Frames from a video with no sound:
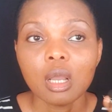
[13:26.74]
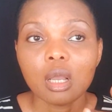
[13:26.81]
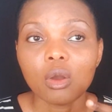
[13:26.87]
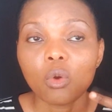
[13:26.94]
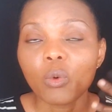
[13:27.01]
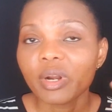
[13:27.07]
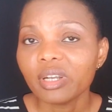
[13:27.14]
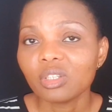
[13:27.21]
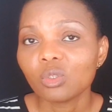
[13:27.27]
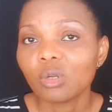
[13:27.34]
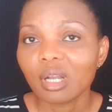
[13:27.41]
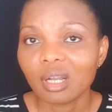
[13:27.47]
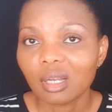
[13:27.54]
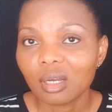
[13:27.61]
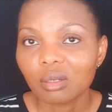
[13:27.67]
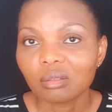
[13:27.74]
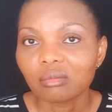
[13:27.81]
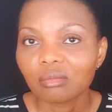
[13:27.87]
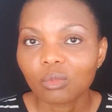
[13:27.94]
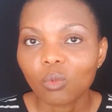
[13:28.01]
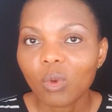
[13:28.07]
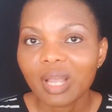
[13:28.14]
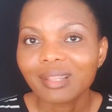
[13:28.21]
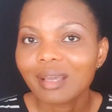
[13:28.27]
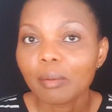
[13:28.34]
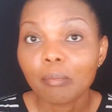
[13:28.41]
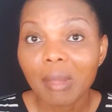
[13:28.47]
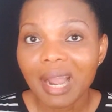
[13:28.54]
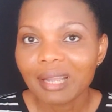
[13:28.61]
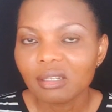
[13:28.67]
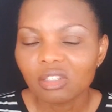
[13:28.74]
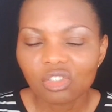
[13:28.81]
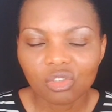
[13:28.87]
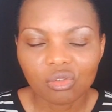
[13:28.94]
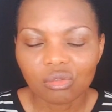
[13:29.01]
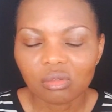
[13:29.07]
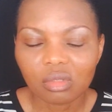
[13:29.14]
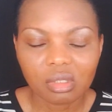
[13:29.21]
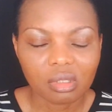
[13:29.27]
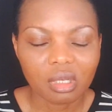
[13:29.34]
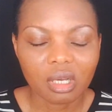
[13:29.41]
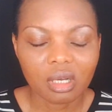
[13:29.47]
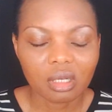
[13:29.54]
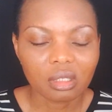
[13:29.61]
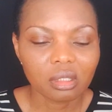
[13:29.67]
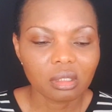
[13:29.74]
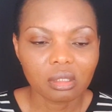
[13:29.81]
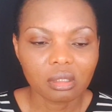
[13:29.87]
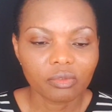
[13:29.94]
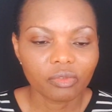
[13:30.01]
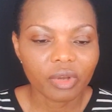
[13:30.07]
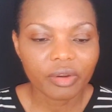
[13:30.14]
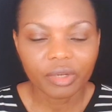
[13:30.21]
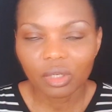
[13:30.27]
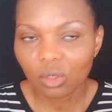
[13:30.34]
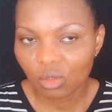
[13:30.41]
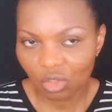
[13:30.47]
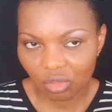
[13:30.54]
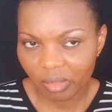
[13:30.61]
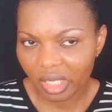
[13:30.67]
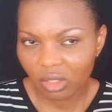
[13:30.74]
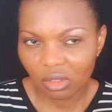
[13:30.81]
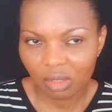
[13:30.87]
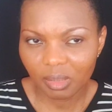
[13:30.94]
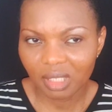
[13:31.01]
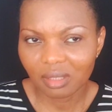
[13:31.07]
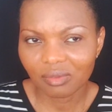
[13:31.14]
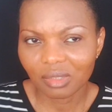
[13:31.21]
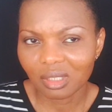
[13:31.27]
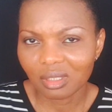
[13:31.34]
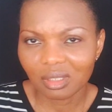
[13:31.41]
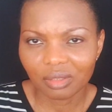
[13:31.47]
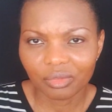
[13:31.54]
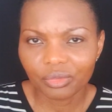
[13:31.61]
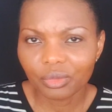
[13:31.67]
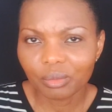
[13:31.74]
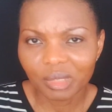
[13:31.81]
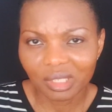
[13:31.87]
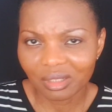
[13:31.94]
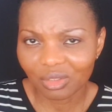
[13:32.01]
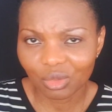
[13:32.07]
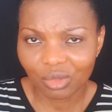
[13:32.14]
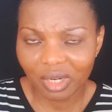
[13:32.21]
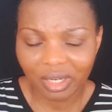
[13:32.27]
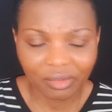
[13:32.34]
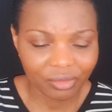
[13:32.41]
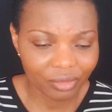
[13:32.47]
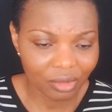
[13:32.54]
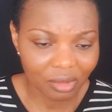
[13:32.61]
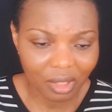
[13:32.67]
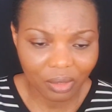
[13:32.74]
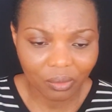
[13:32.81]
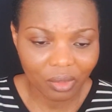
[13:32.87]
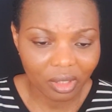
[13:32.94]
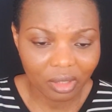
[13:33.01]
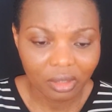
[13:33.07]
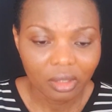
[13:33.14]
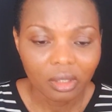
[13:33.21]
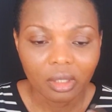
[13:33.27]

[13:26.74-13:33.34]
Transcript: Owere Isukala, where they mine stones, yeah, is very close to my husband's village, a few minutes drive down there.